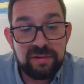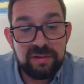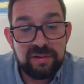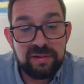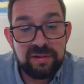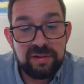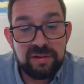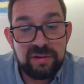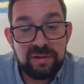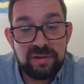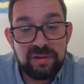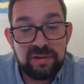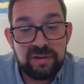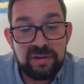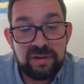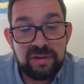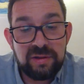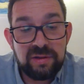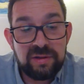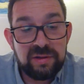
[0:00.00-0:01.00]

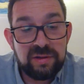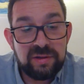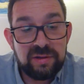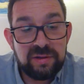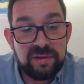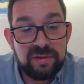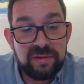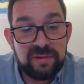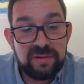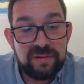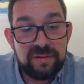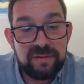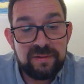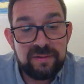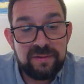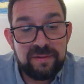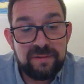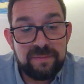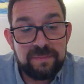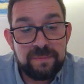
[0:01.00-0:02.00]

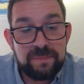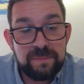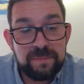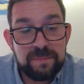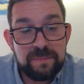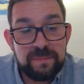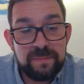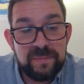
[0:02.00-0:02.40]
(silence)